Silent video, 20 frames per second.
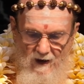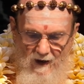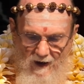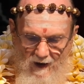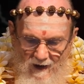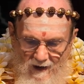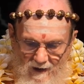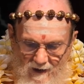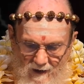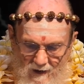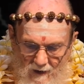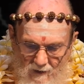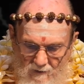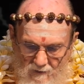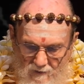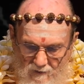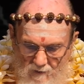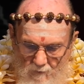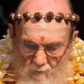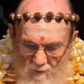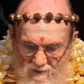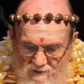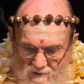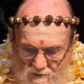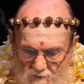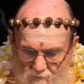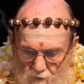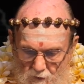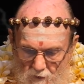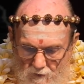And in the
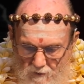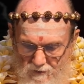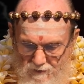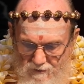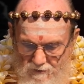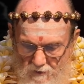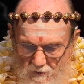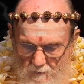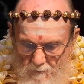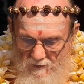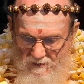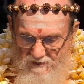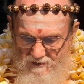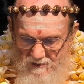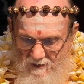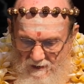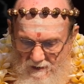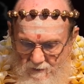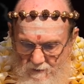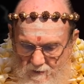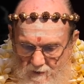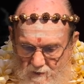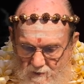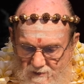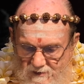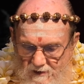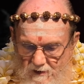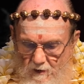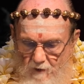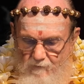midst of your disturbance, say to
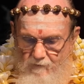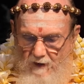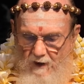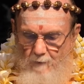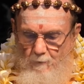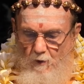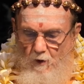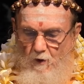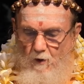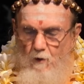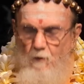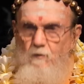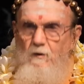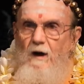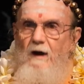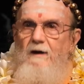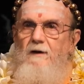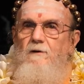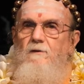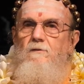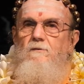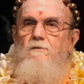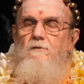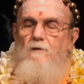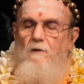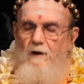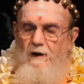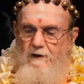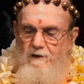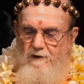yourself, I'm all right
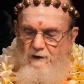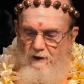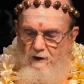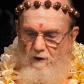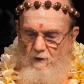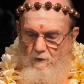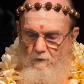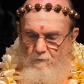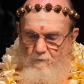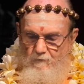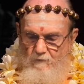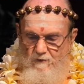right now.